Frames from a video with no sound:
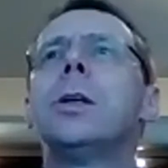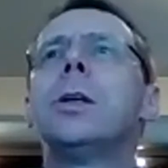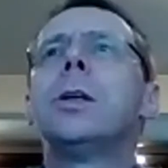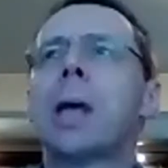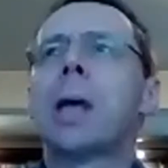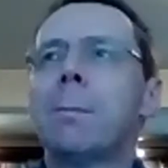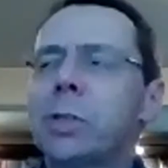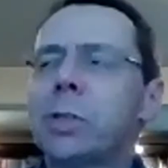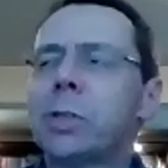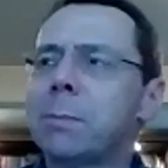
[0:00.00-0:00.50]

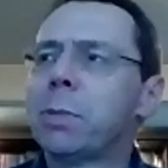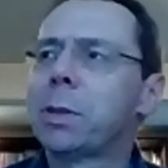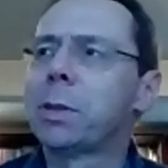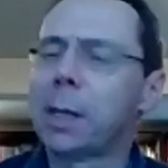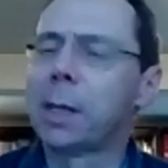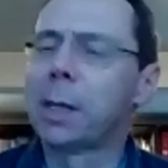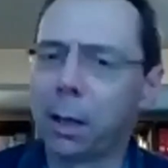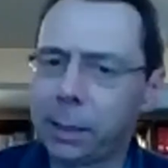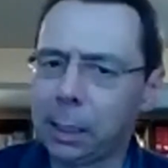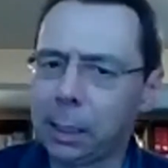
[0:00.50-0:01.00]
Some
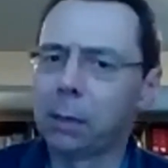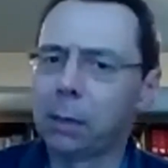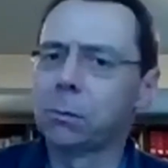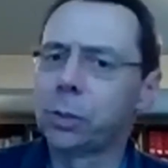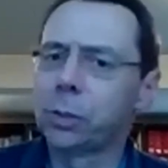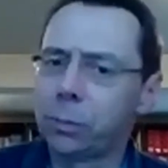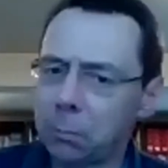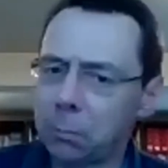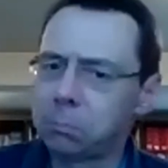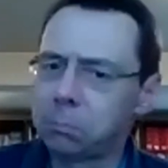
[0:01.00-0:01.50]
sympathy. I think it
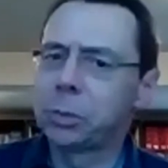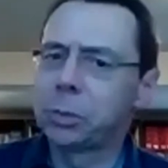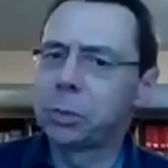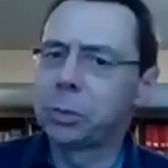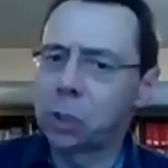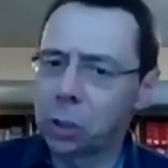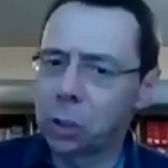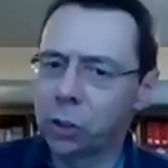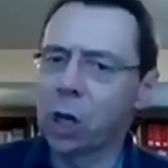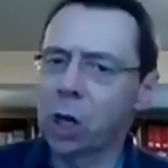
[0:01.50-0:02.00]
was
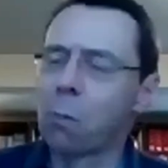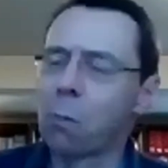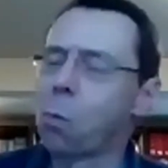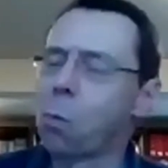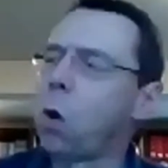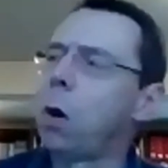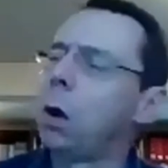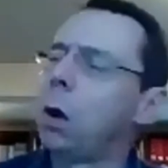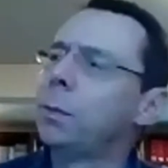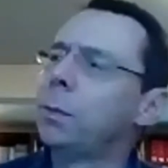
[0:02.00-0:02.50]
somewhat